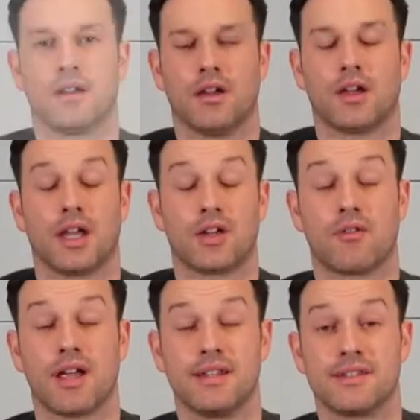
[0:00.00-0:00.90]
Okay,
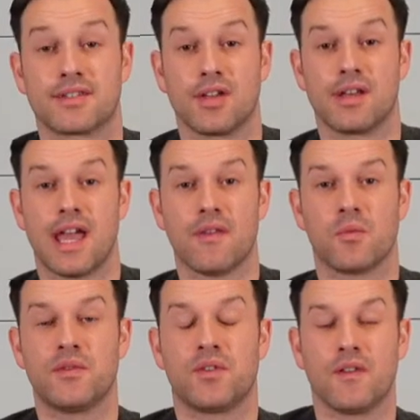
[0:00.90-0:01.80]
great. So now that
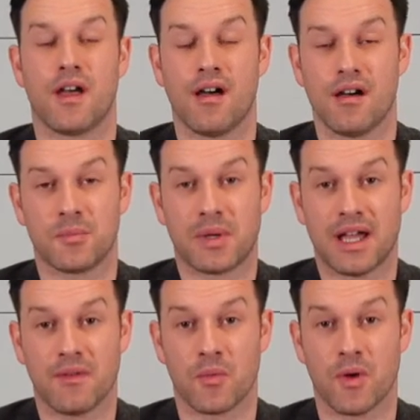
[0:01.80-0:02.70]
we've got the hard bit
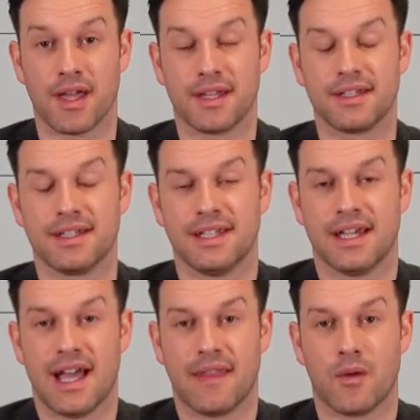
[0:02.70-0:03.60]
out of the way
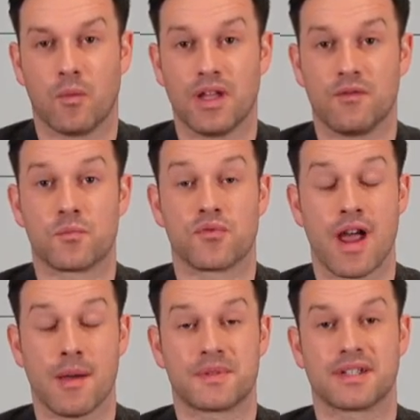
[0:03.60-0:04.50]
and that we've
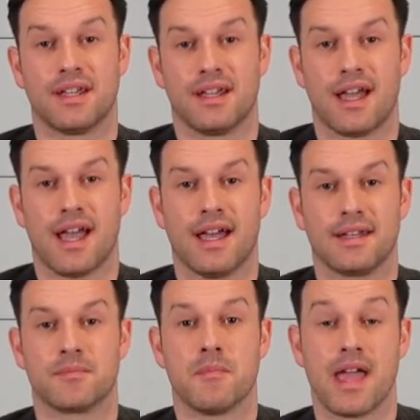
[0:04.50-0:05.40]
prepped
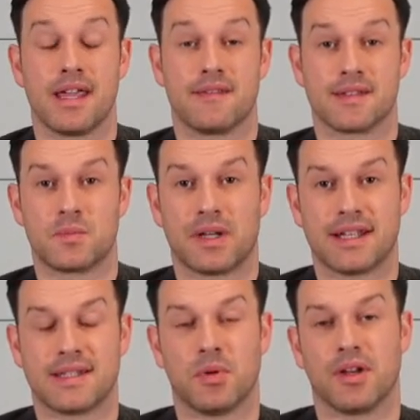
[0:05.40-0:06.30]
and made the
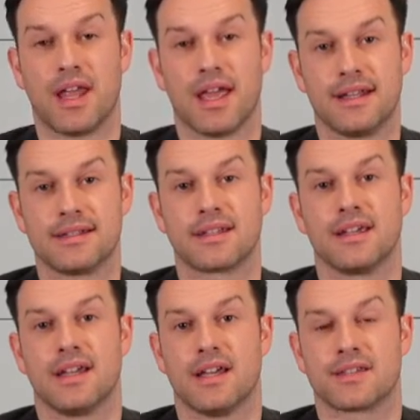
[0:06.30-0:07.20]
spaghetti bolognese,
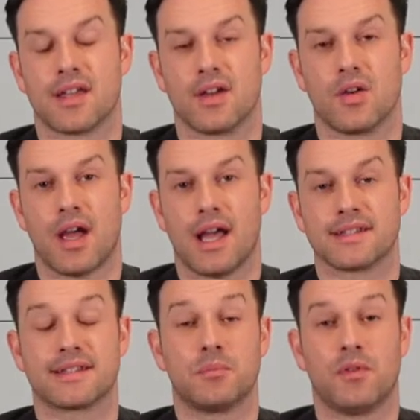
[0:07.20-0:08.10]
so as
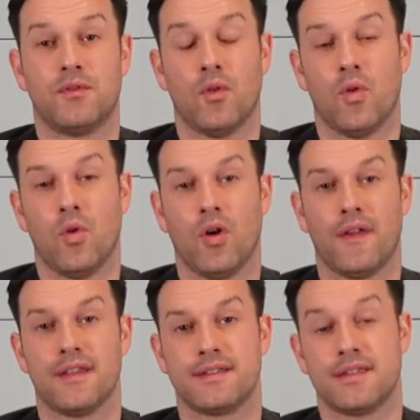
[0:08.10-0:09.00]
I said before,
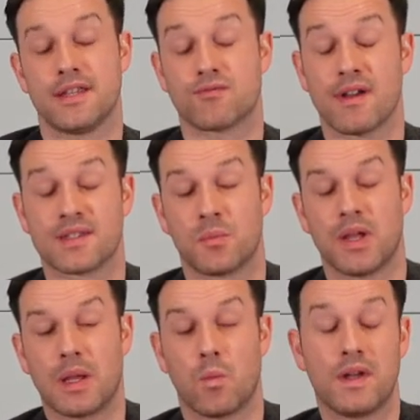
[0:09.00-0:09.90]
this
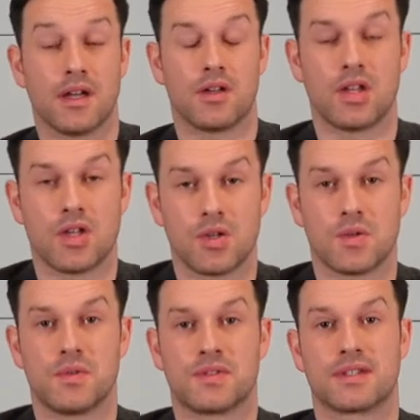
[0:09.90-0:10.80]
recipe we don't
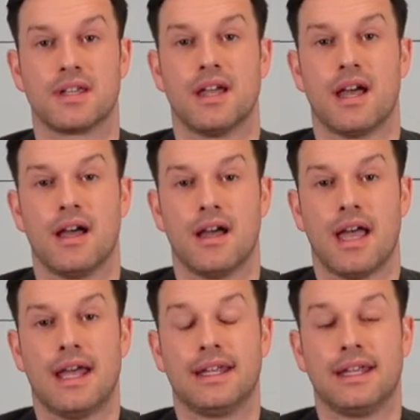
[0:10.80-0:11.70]
use
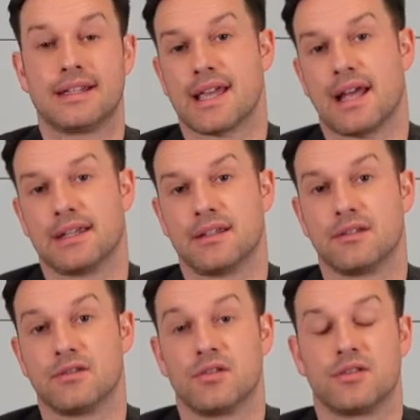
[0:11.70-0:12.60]
any Italian